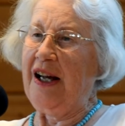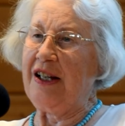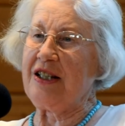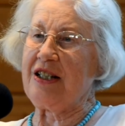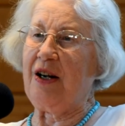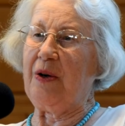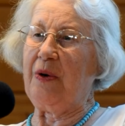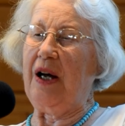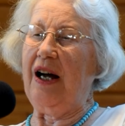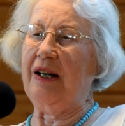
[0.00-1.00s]

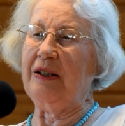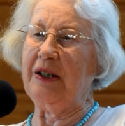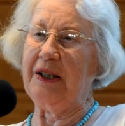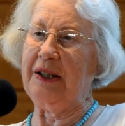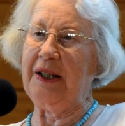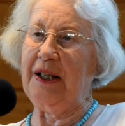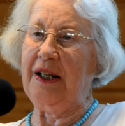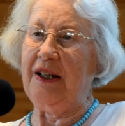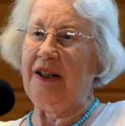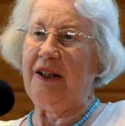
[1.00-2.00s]
So,
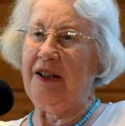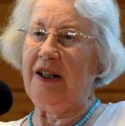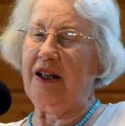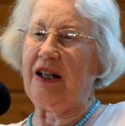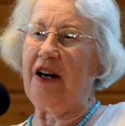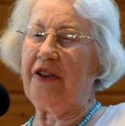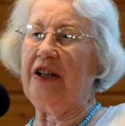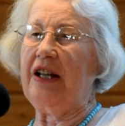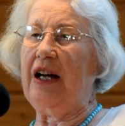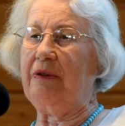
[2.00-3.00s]
Garth
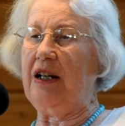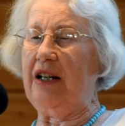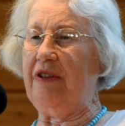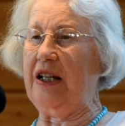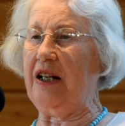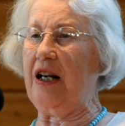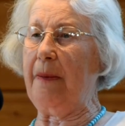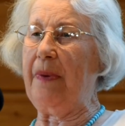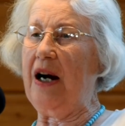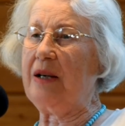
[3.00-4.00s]
and I were living in an
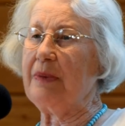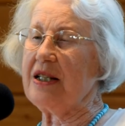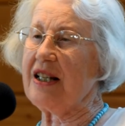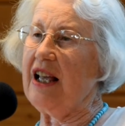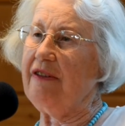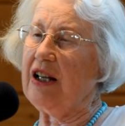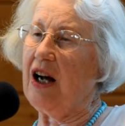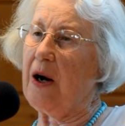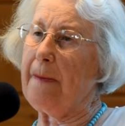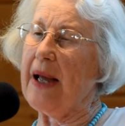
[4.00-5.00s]
apartment, saving
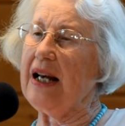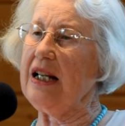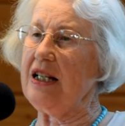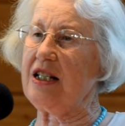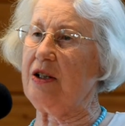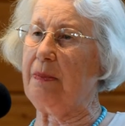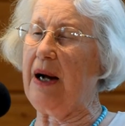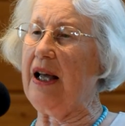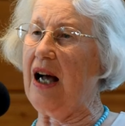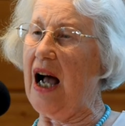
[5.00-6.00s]
our pennies to
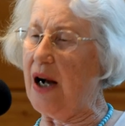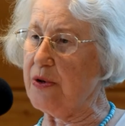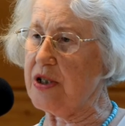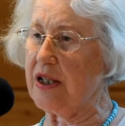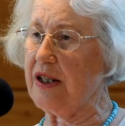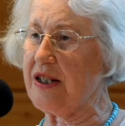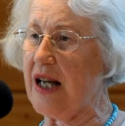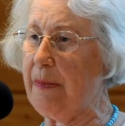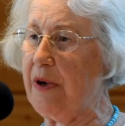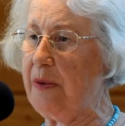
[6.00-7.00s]
buy a house in the
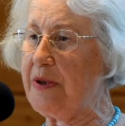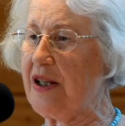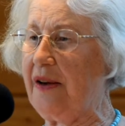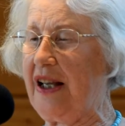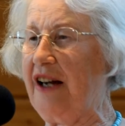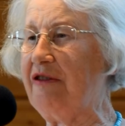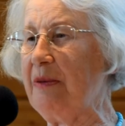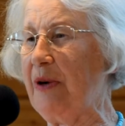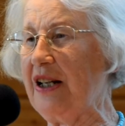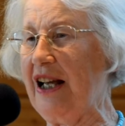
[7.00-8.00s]
suburbs like
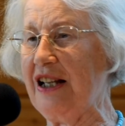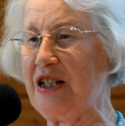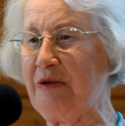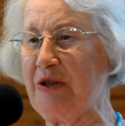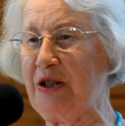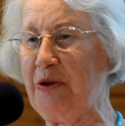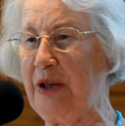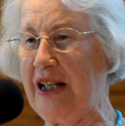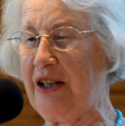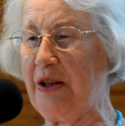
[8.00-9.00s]
everybody else was
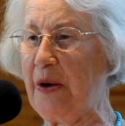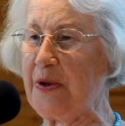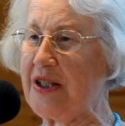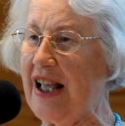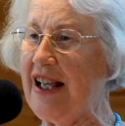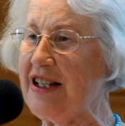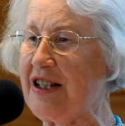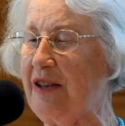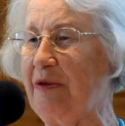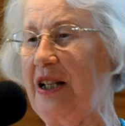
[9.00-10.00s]
doing in those days,
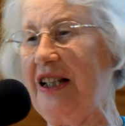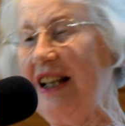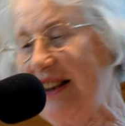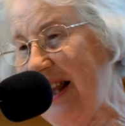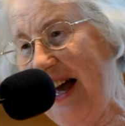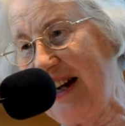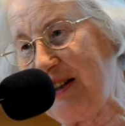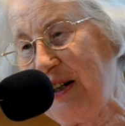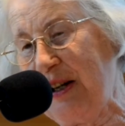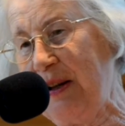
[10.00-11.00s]
and we did
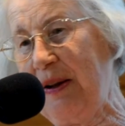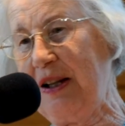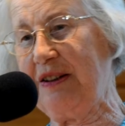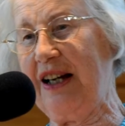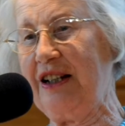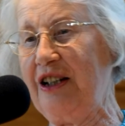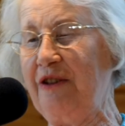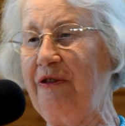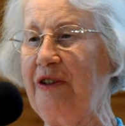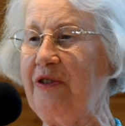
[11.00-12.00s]
that in
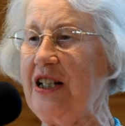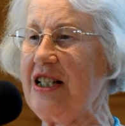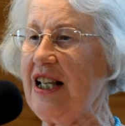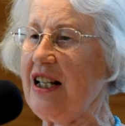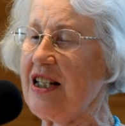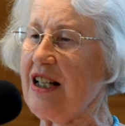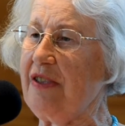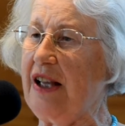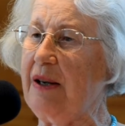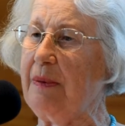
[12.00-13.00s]
1956
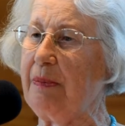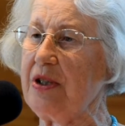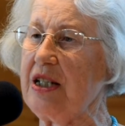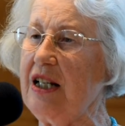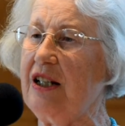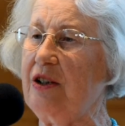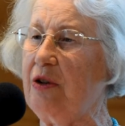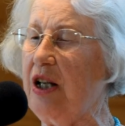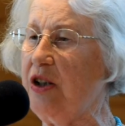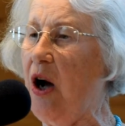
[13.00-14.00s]
and then proceeded
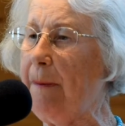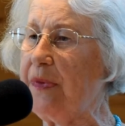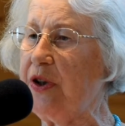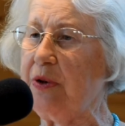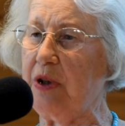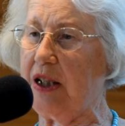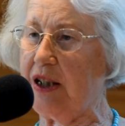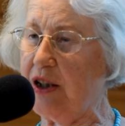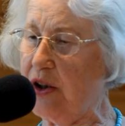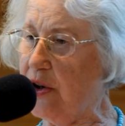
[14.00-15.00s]
to adopt 2
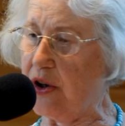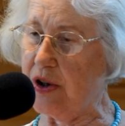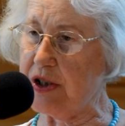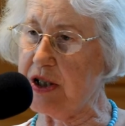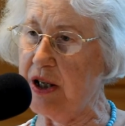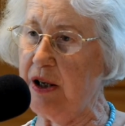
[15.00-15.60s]
little girls.